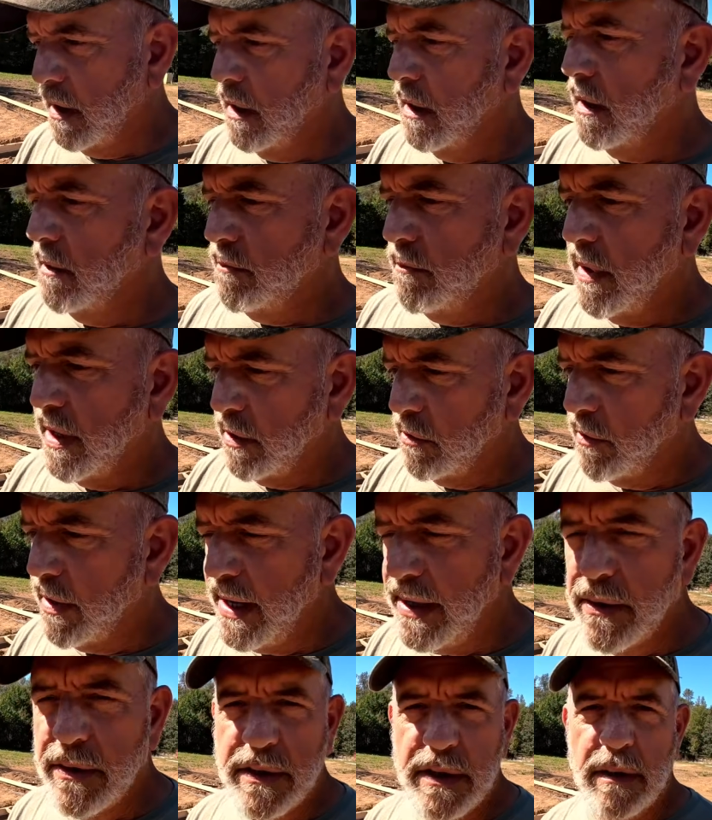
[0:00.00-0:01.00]
uh, my
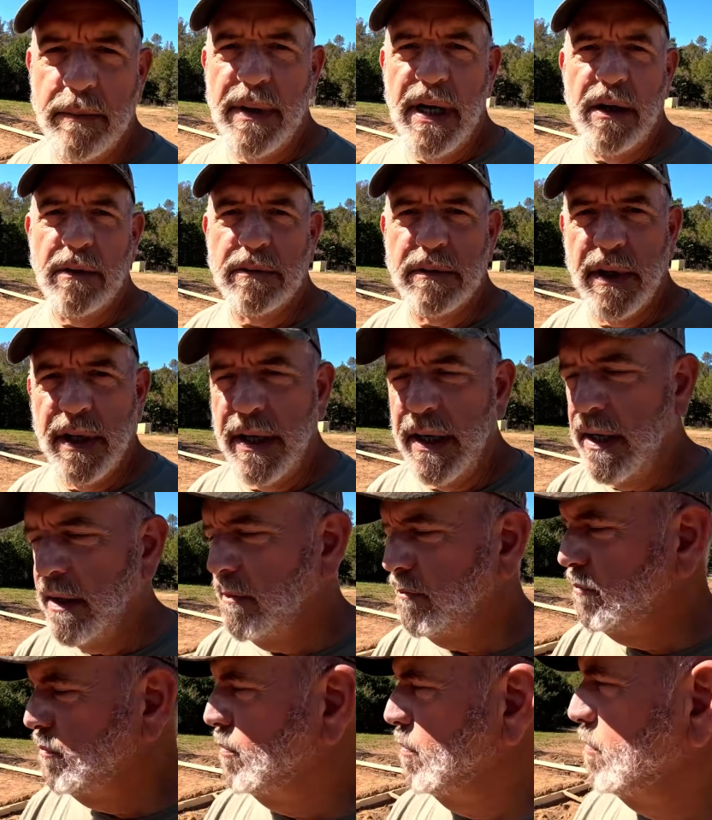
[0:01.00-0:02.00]
grader come out and he